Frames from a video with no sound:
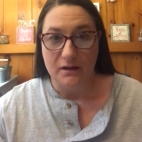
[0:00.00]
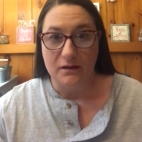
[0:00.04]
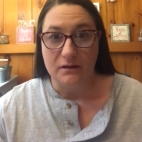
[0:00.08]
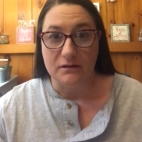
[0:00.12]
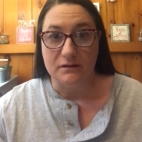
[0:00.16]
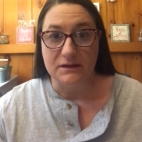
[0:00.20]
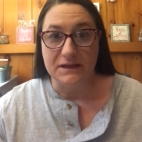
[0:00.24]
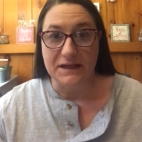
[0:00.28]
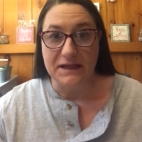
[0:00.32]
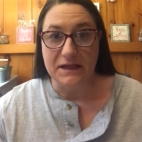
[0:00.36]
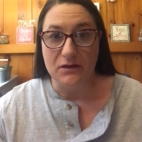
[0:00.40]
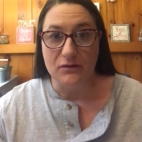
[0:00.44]

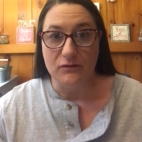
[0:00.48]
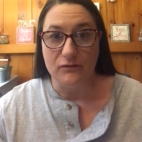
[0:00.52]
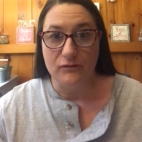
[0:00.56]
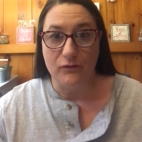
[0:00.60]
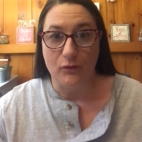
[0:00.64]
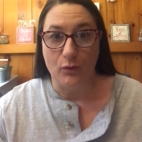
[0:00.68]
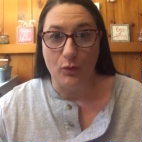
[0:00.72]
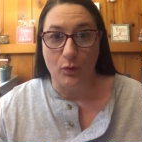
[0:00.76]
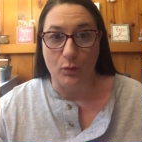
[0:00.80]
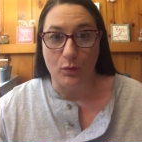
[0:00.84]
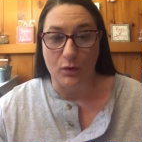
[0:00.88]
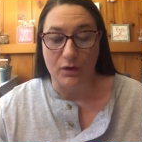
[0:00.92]
Lean
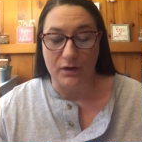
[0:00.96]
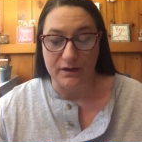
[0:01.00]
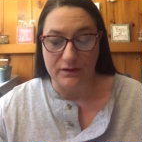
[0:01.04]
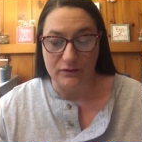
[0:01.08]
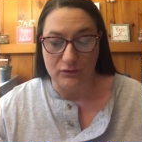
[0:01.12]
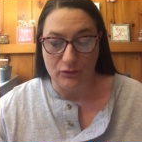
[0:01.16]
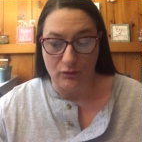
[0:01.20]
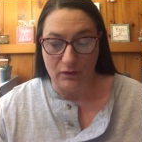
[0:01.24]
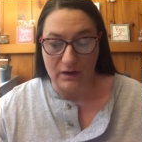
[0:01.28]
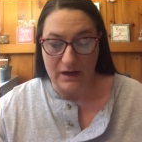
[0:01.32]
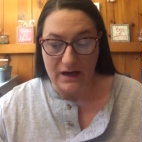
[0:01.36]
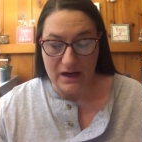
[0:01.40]
forward
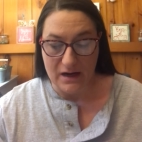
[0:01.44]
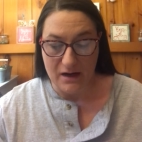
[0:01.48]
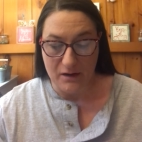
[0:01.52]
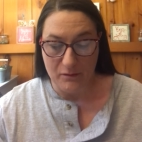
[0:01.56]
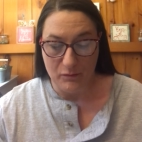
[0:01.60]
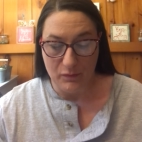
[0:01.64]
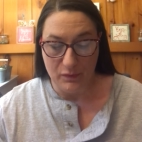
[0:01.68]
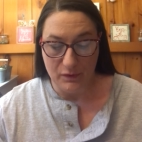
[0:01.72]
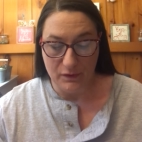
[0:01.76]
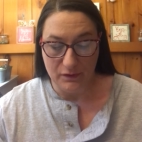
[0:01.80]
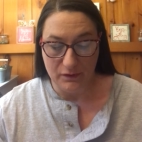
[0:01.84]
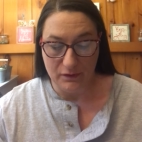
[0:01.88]
and grab
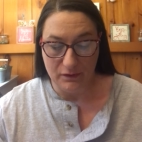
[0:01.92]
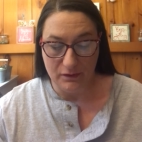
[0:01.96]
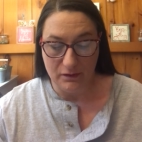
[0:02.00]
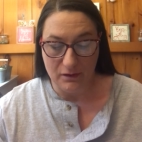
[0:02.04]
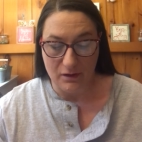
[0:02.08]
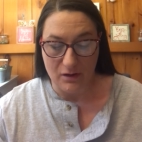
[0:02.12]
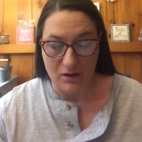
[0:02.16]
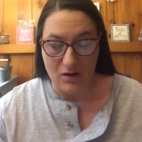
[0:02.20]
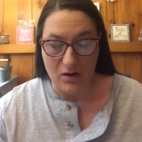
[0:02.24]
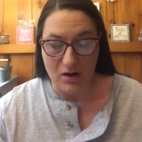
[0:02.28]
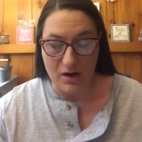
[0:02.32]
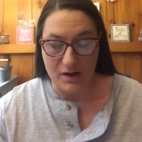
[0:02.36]

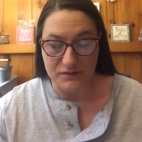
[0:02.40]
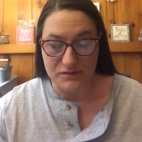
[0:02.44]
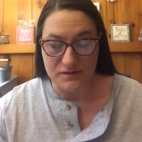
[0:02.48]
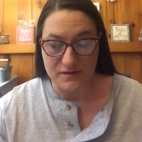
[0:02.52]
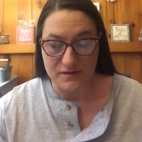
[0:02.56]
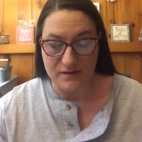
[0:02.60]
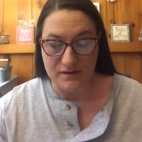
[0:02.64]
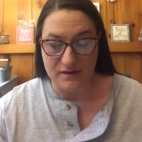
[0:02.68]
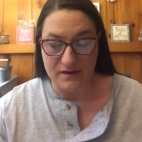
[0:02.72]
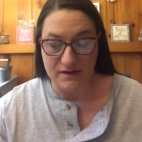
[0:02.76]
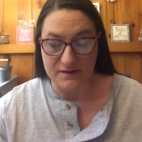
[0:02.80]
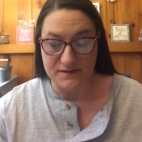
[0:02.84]
onto
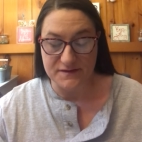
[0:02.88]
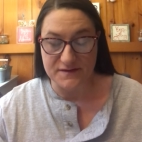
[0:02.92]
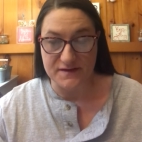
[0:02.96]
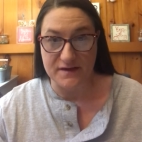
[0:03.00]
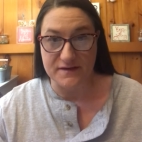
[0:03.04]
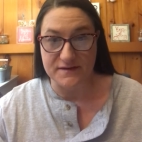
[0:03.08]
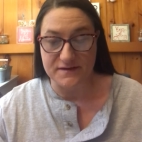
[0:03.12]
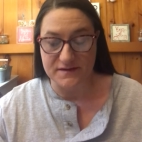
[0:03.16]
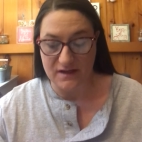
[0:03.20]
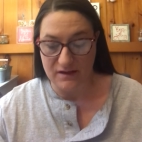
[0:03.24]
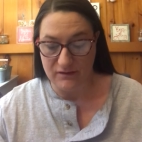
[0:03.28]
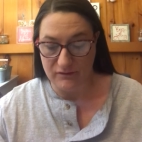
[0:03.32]
things
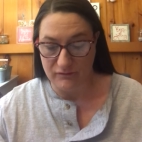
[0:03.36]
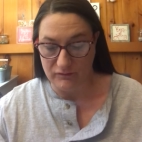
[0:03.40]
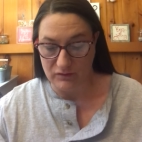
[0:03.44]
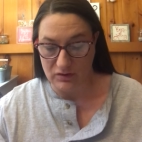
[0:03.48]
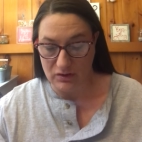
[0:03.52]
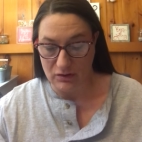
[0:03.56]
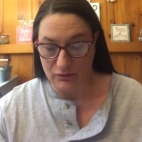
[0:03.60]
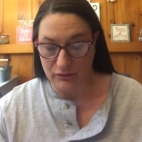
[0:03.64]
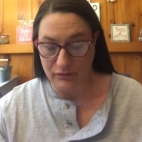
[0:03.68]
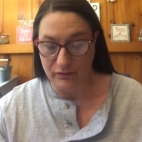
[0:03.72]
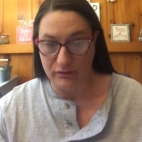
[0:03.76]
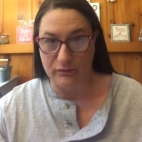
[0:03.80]
as they
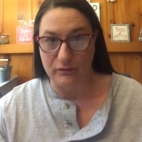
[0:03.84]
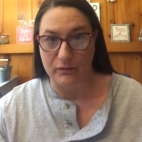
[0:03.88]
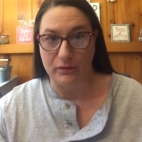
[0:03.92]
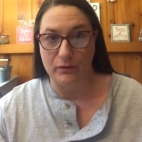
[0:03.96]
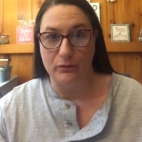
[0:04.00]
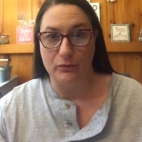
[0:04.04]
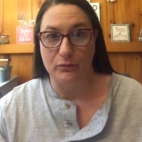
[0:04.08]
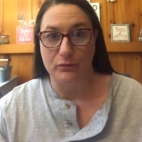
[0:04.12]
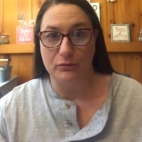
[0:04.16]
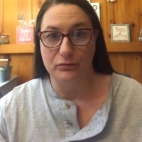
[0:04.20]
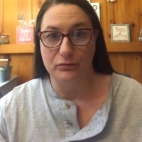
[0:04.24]
flow through.